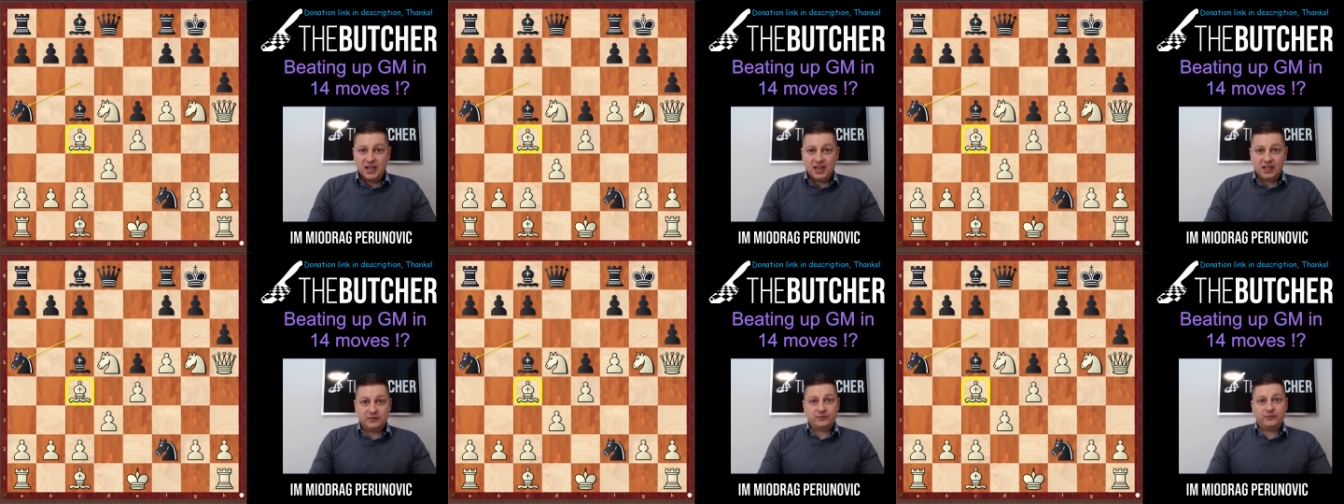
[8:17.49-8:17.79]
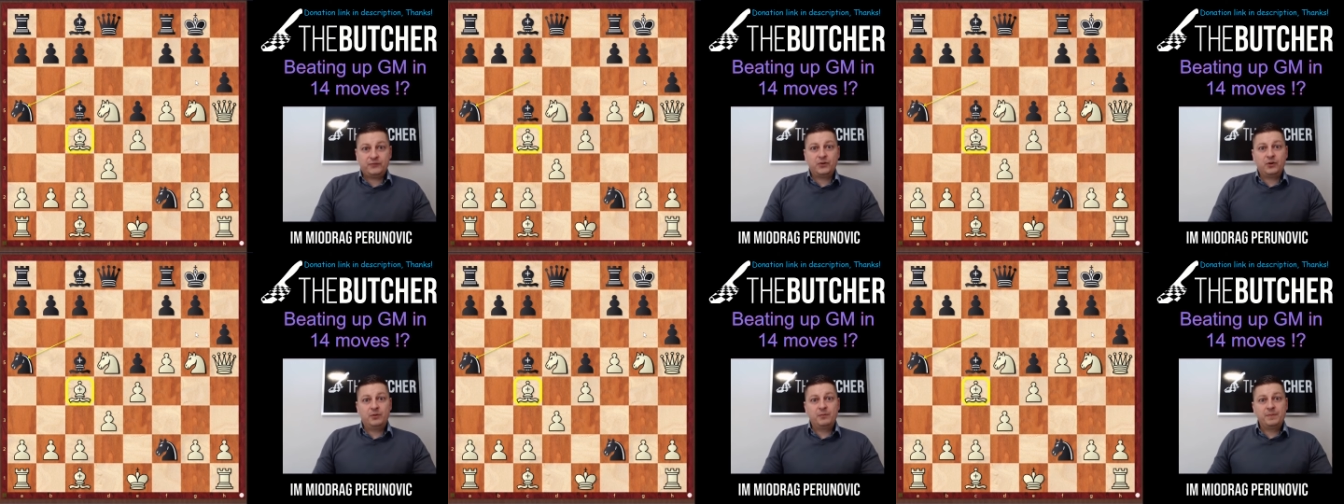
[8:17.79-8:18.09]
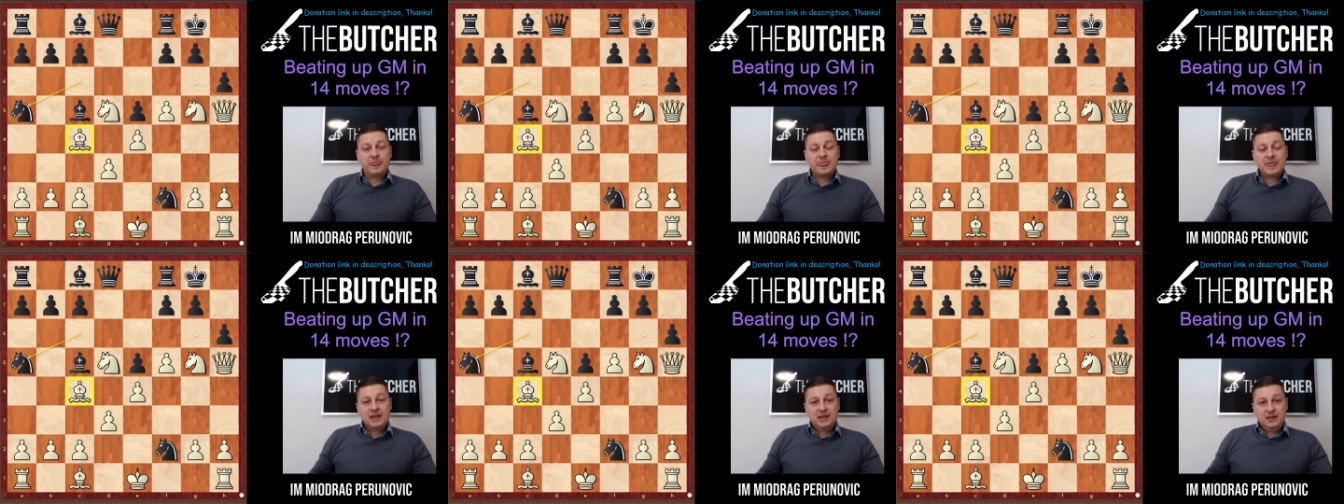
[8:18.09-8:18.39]
and
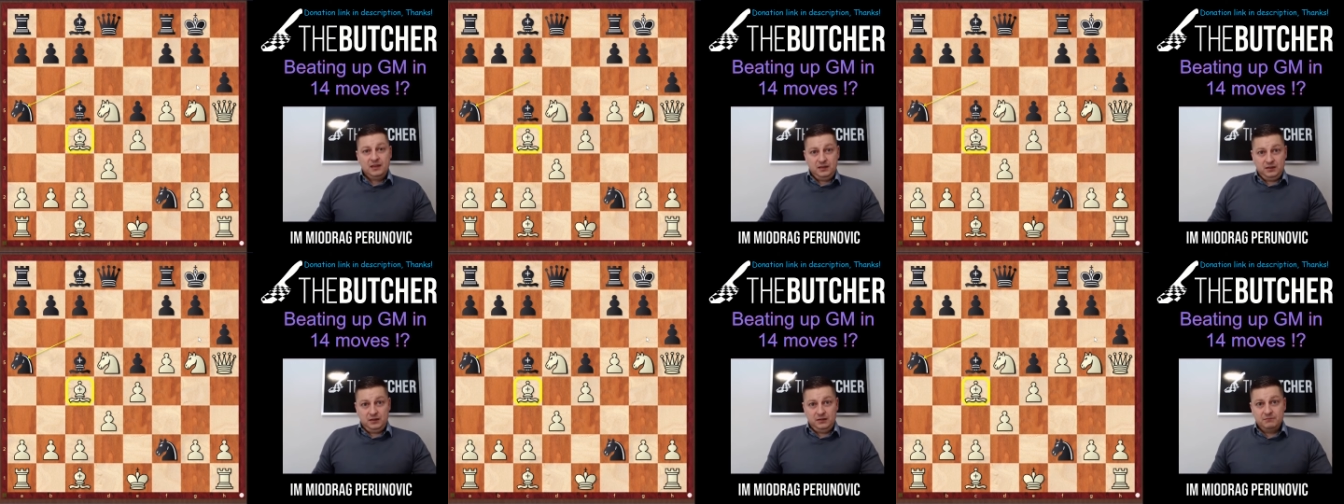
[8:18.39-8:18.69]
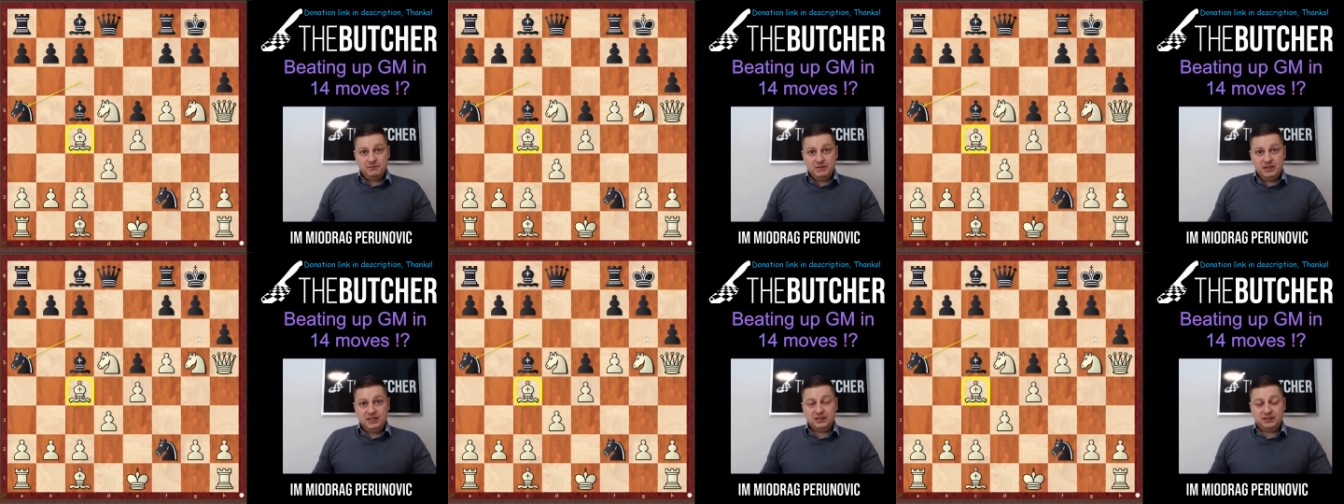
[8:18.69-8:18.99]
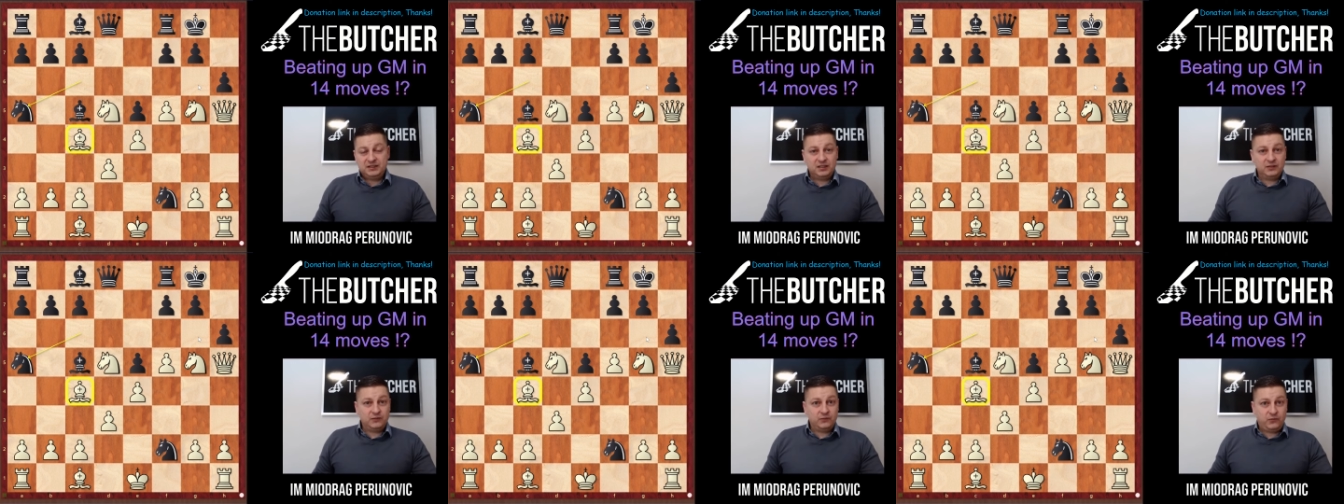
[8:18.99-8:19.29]
from a
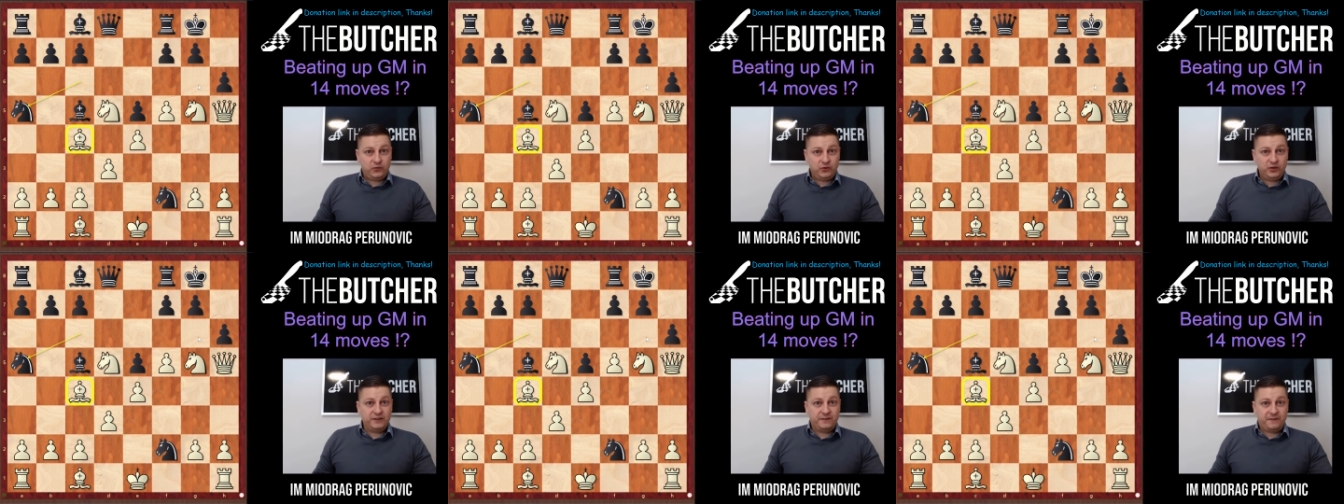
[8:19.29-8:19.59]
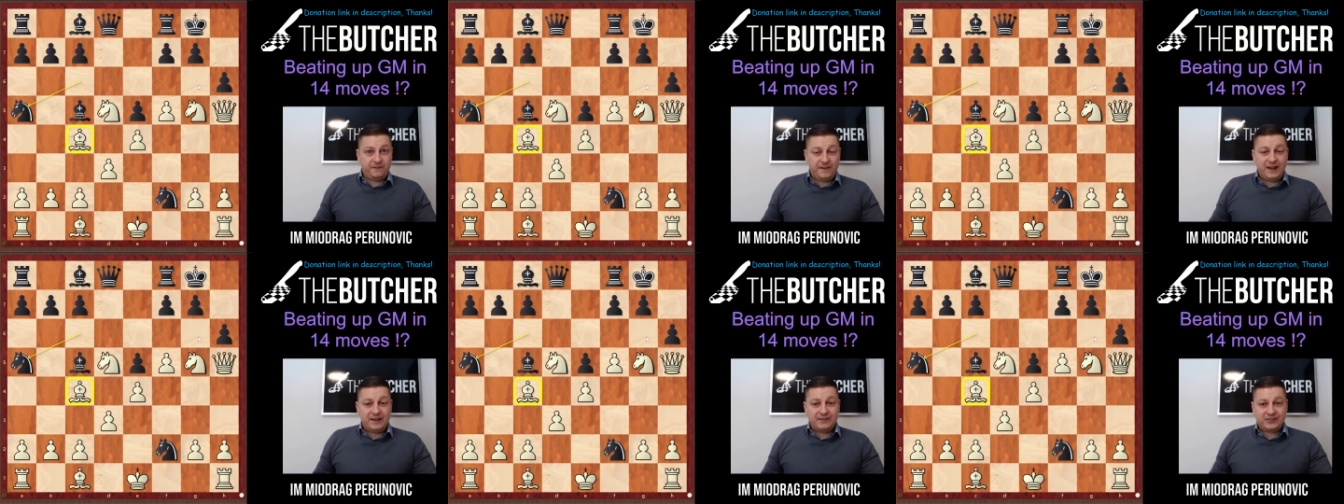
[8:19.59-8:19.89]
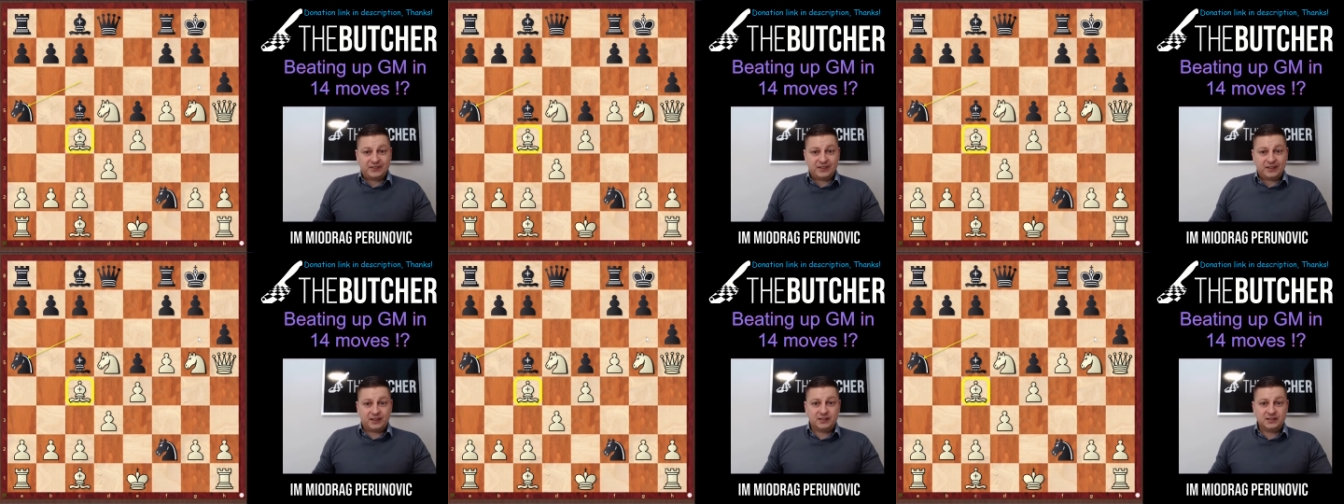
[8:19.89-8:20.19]
minute and 45
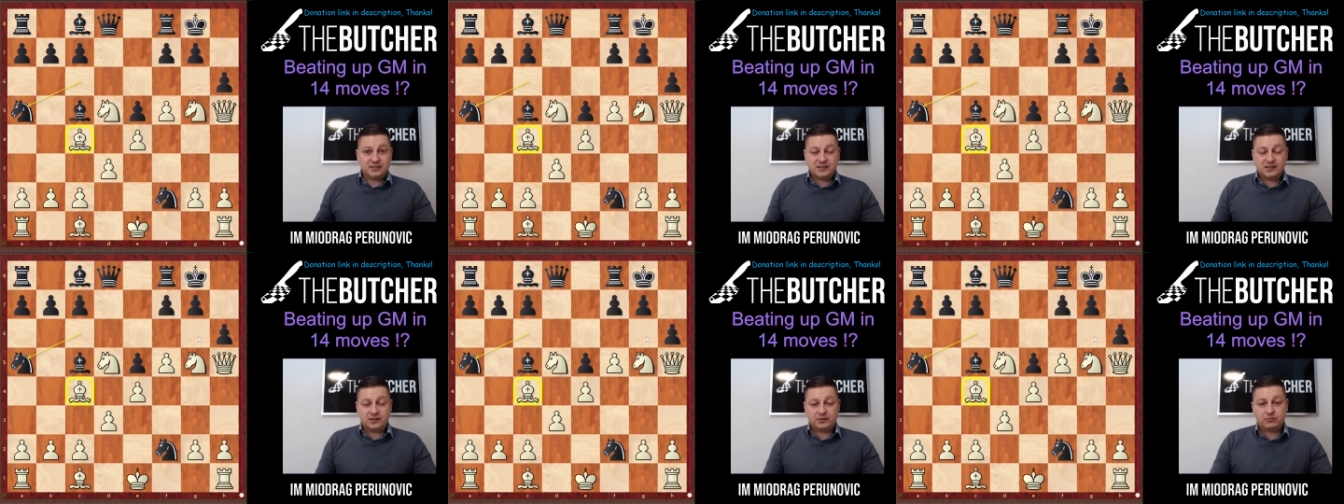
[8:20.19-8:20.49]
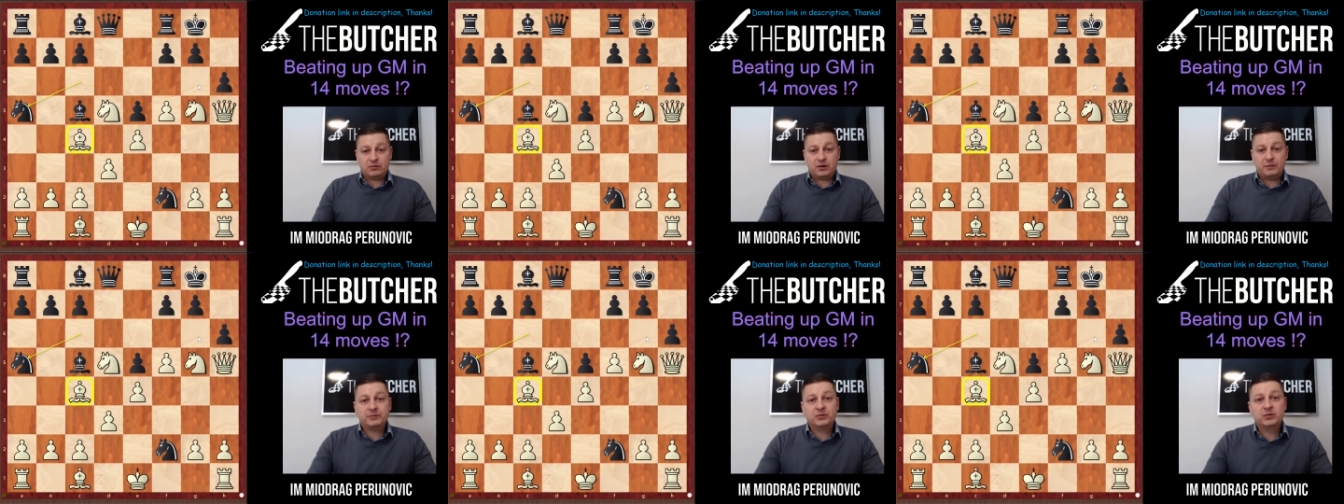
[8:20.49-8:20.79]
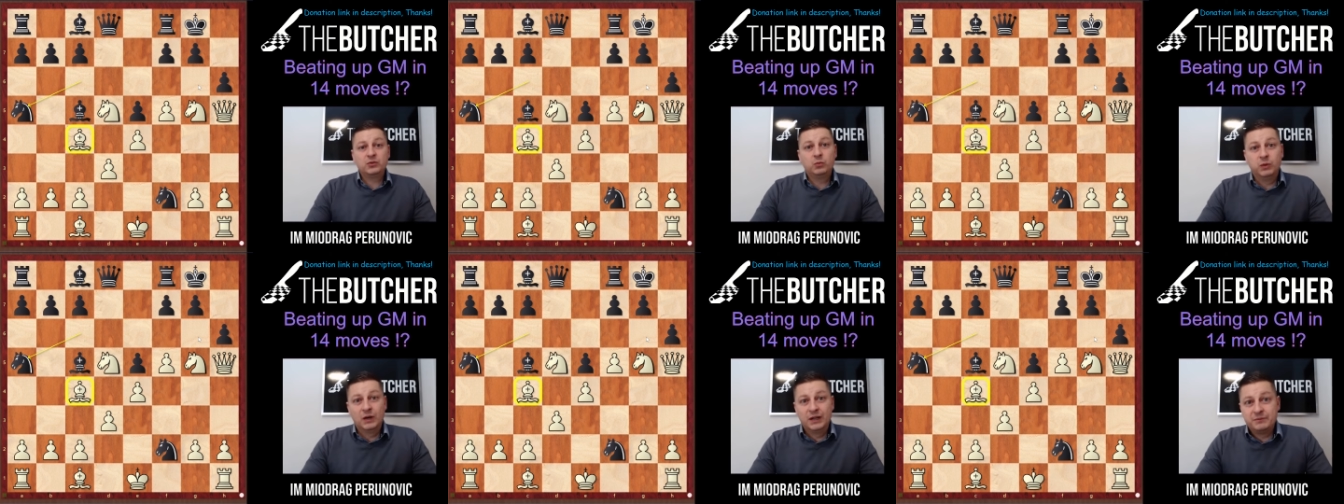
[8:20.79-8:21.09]
seconds, I dropped
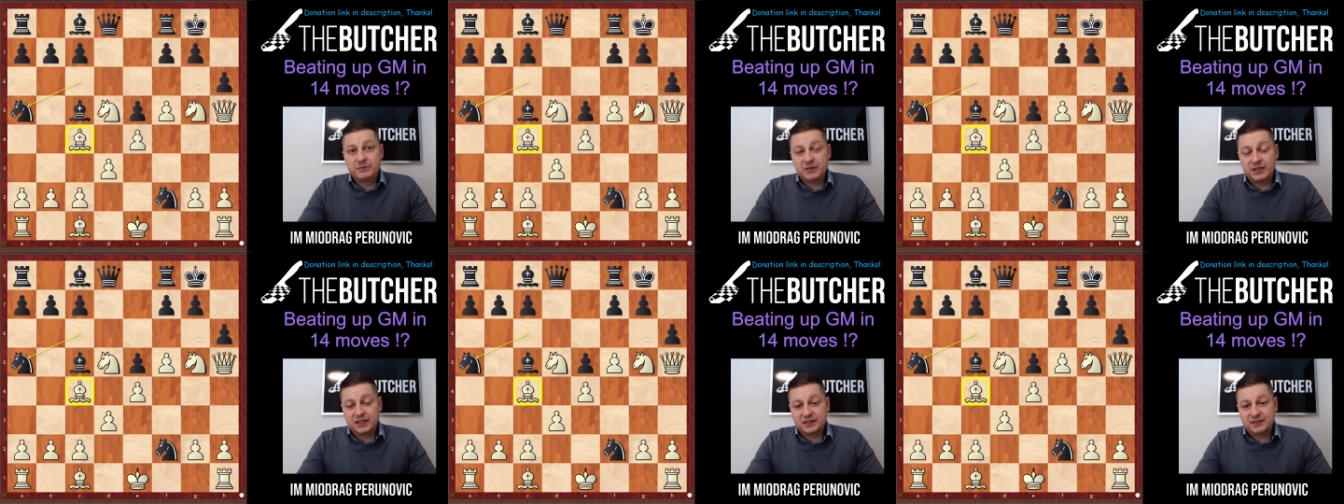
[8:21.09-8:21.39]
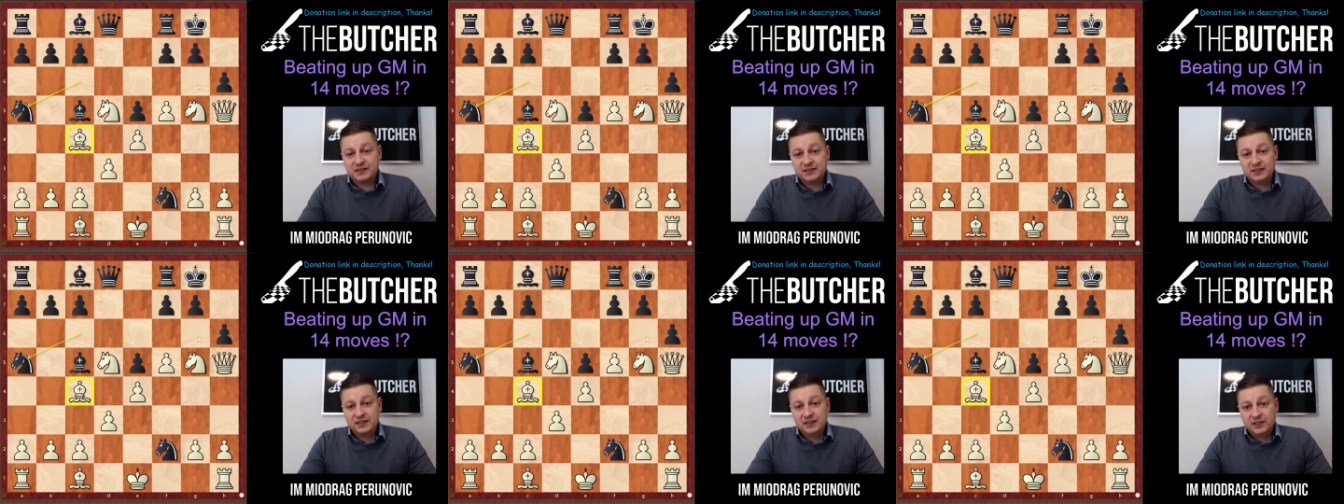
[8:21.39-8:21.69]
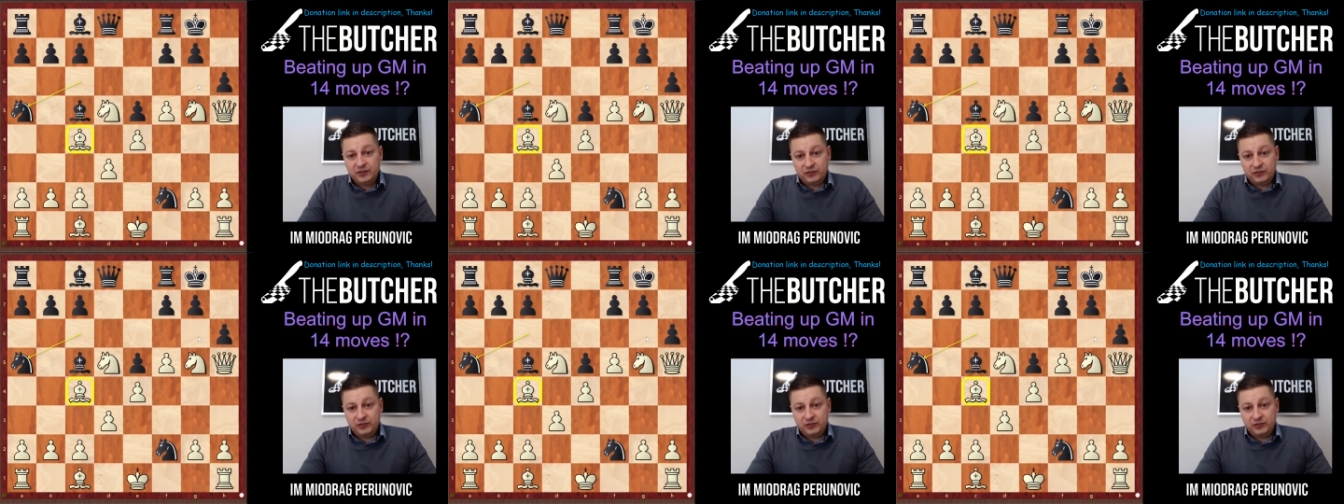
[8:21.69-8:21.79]
to one minute.